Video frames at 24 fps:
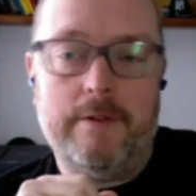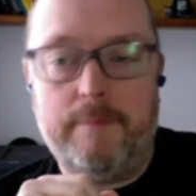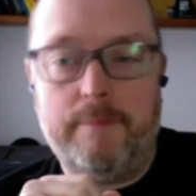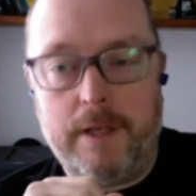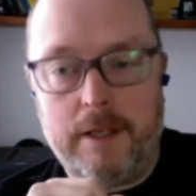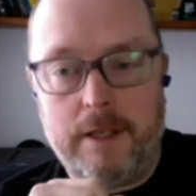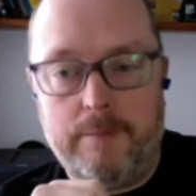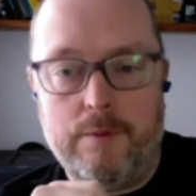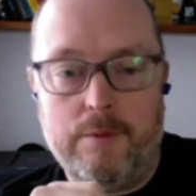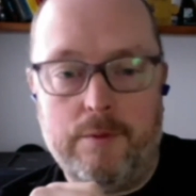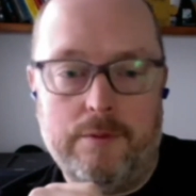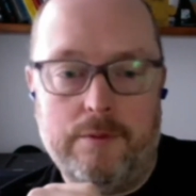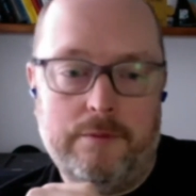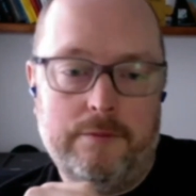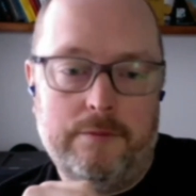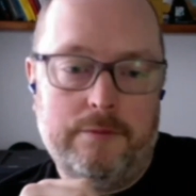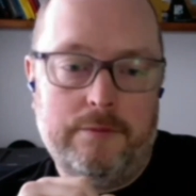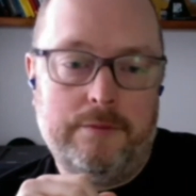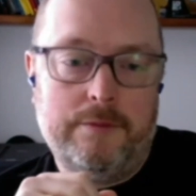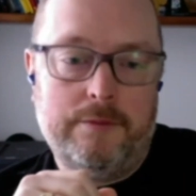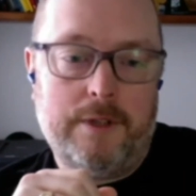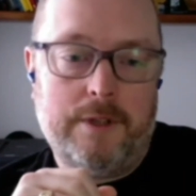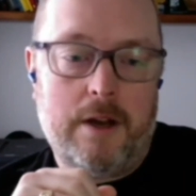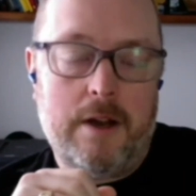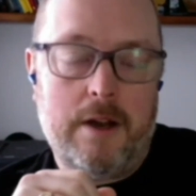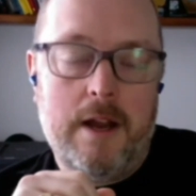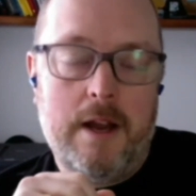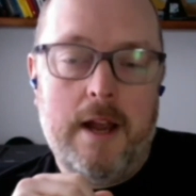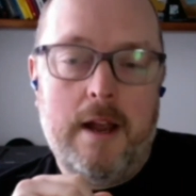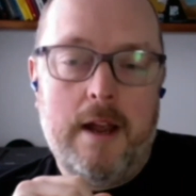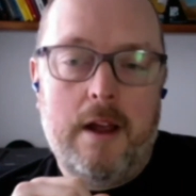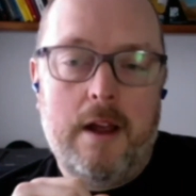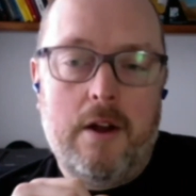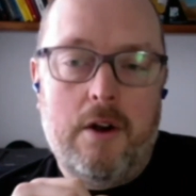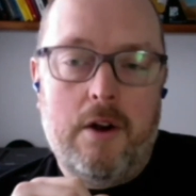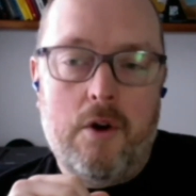people, you know,
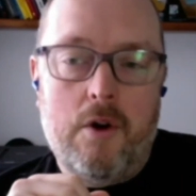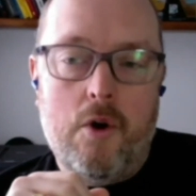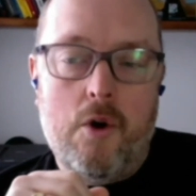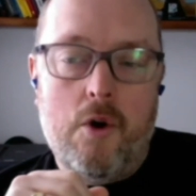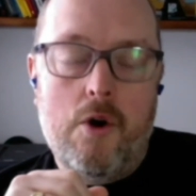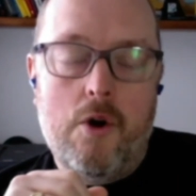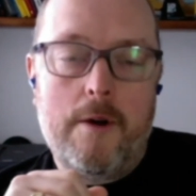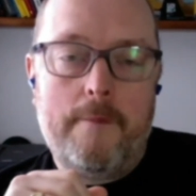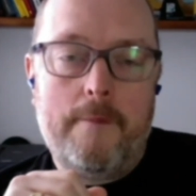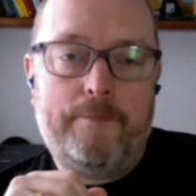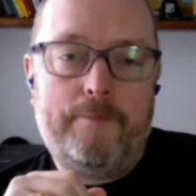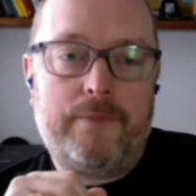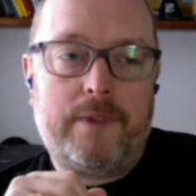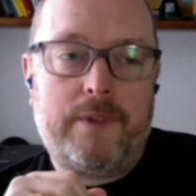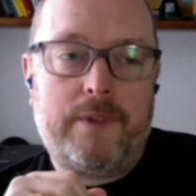or